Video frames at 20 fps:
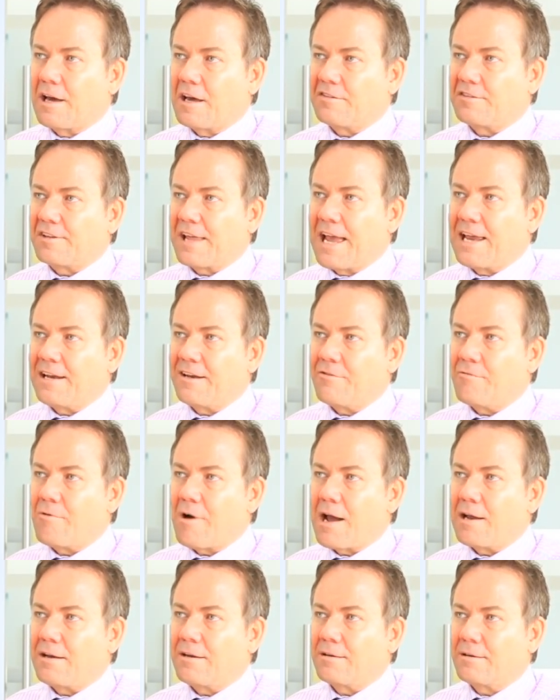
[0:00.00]
standard
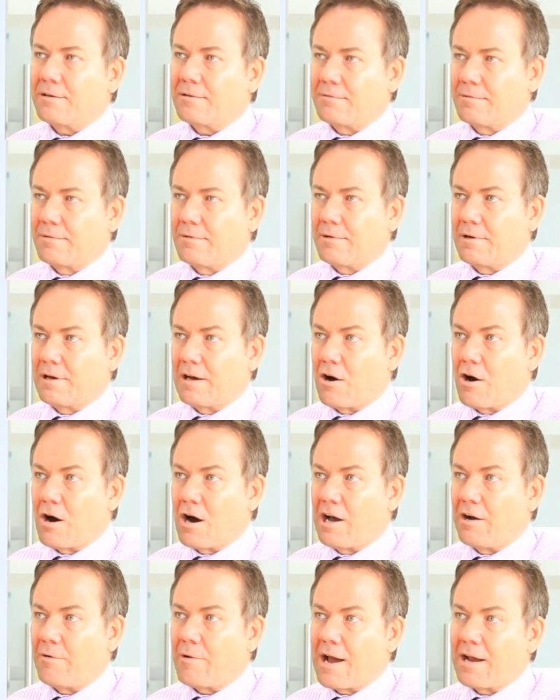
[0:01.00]
rate, a
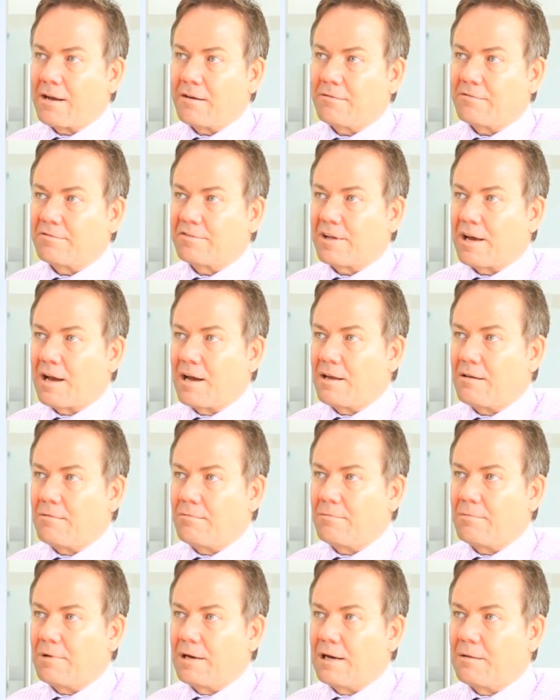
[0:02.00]
higher rate, say
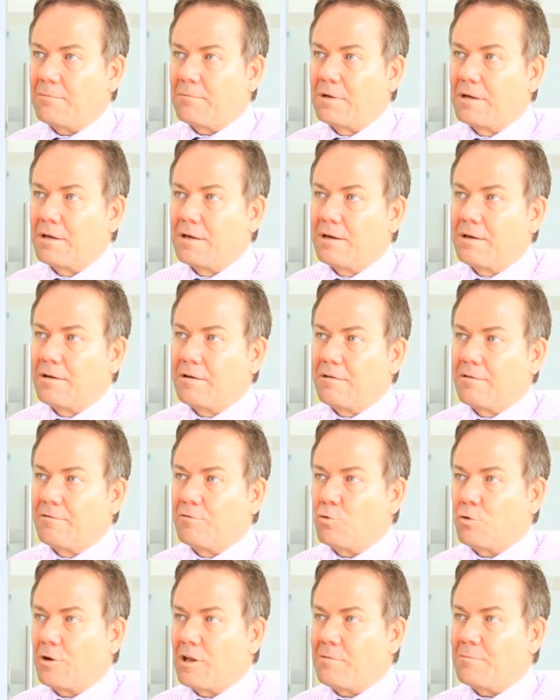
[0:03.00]

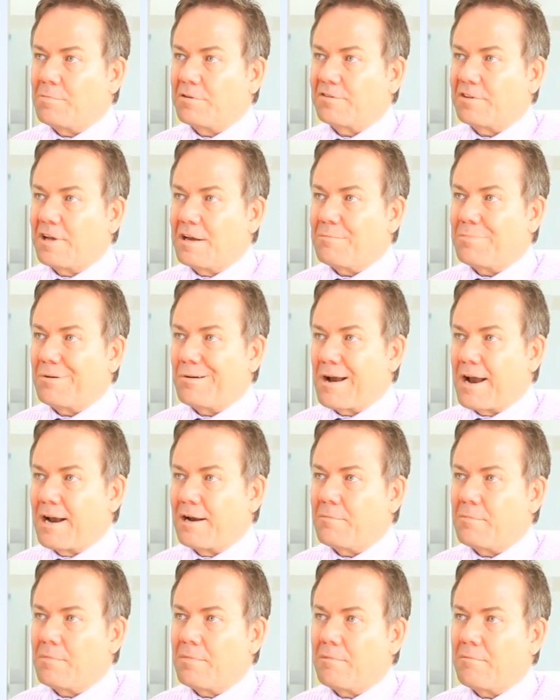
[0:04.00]
14% per
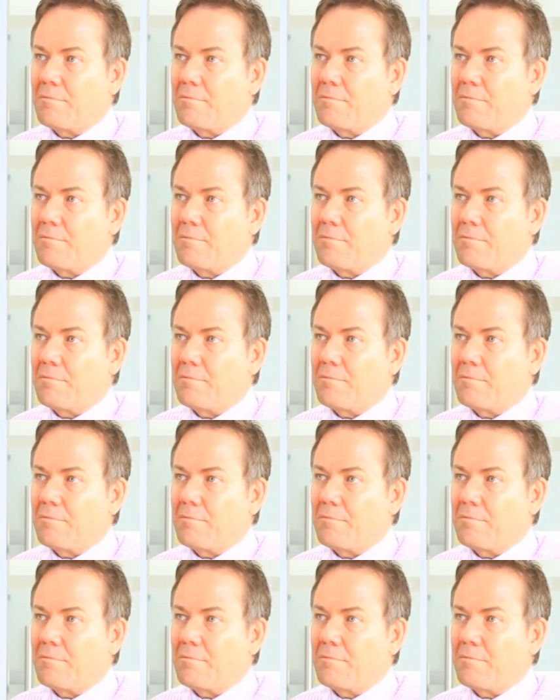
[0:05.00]
annum,